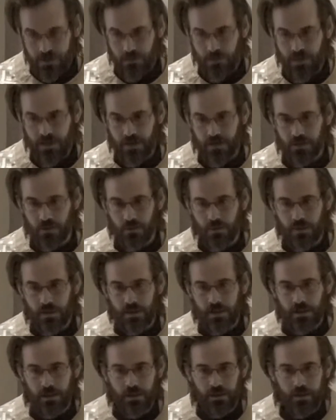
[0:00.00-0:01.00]
because
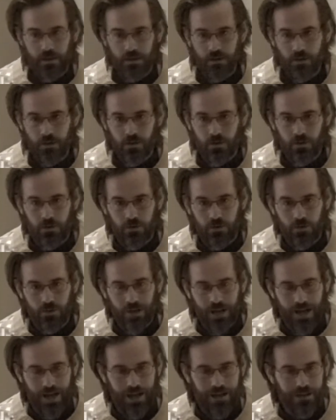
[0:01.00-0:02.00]
we do
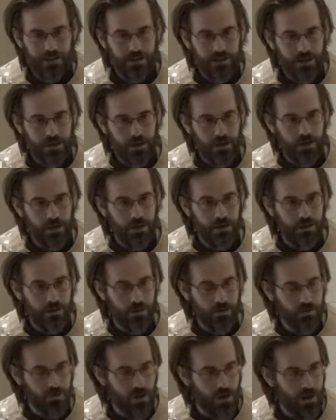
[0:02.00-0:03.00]
not carry the
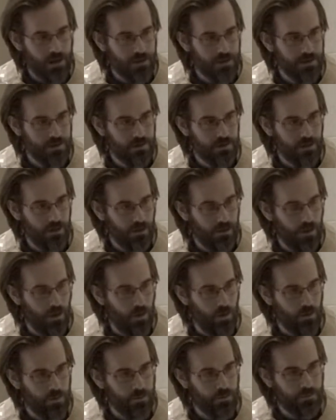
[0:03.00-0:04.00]
cross
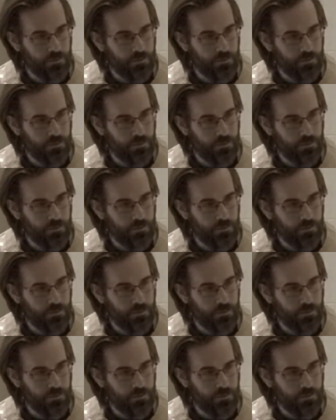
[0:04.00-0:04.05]
alone.